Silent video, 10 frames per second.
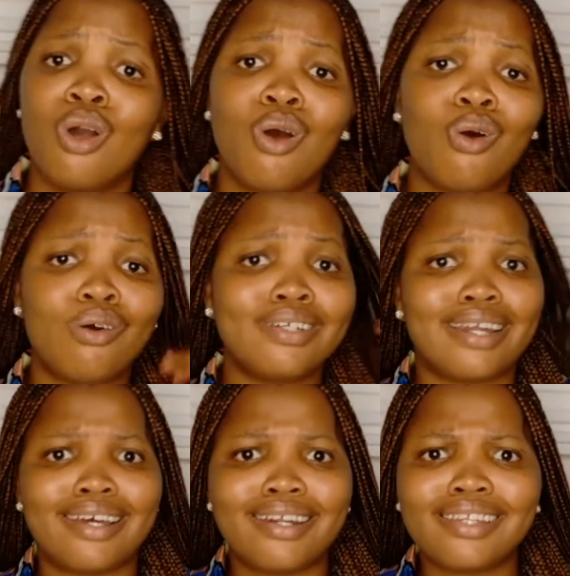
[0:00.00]
Oh,
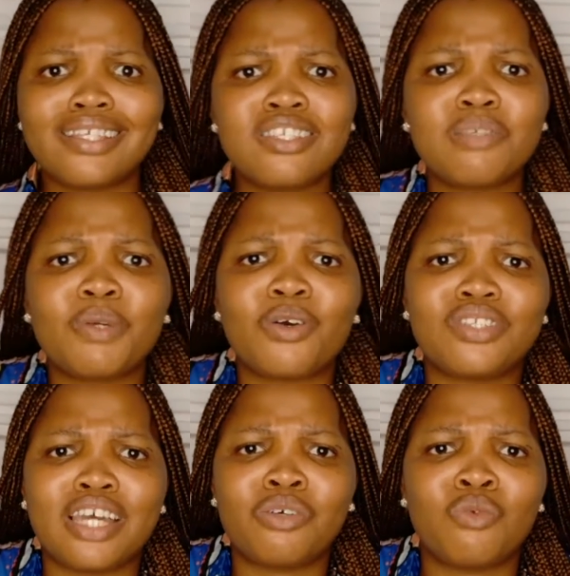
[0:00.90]
that is because
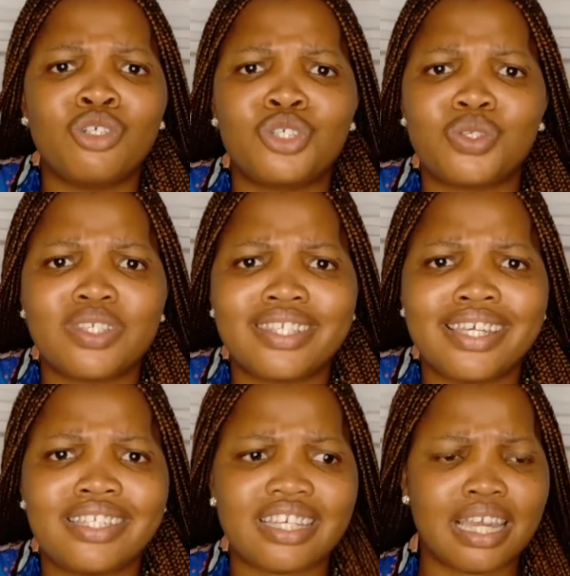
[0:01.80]
I don't want you to see it.